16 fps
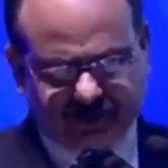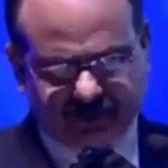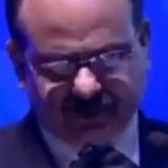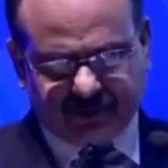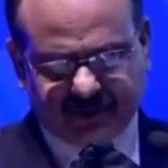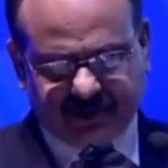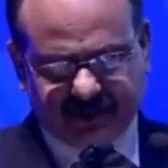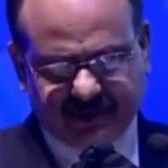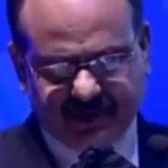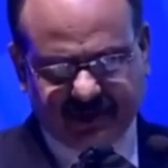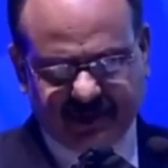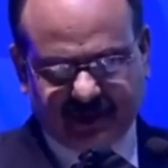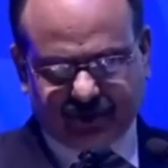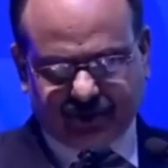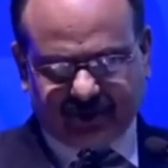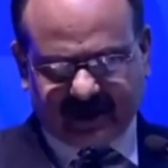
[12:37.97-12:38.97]
to,
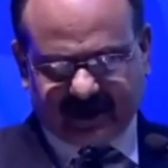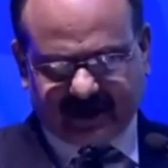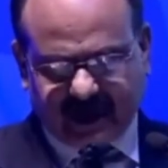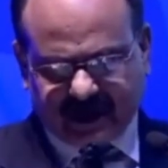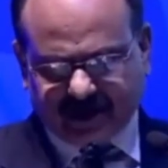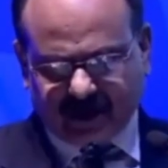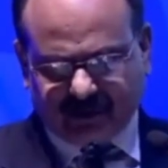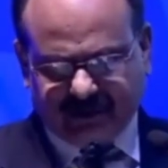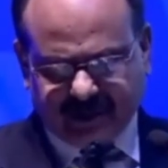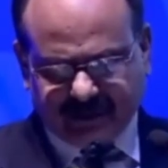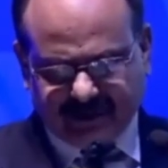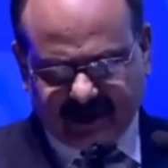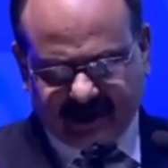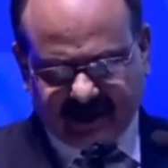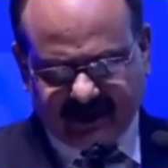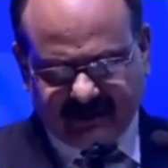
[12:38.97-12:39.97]
so the right of
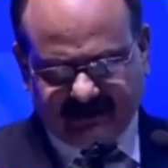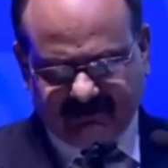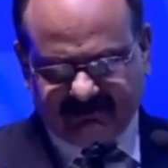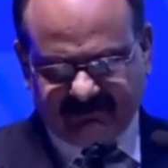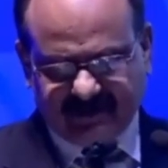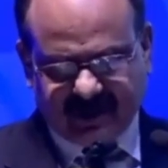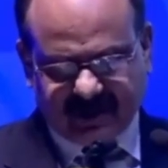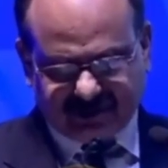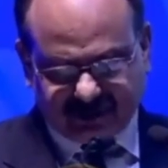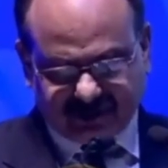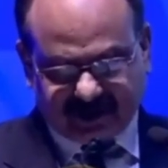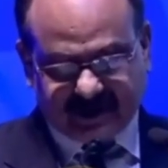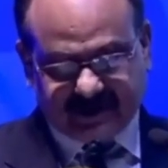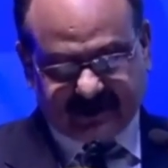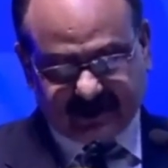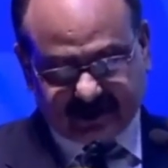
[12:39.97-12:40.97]
people, so
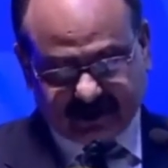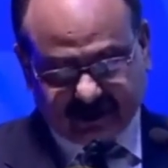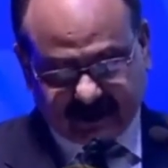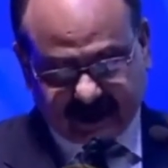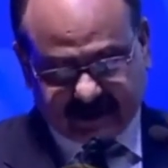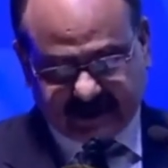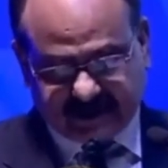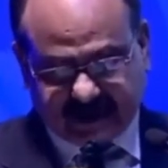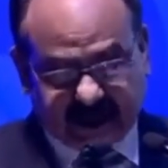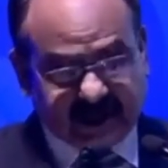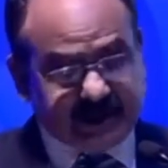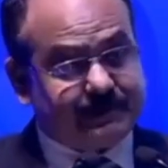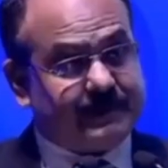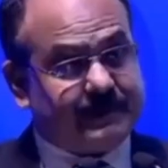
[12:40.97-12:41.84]
that the right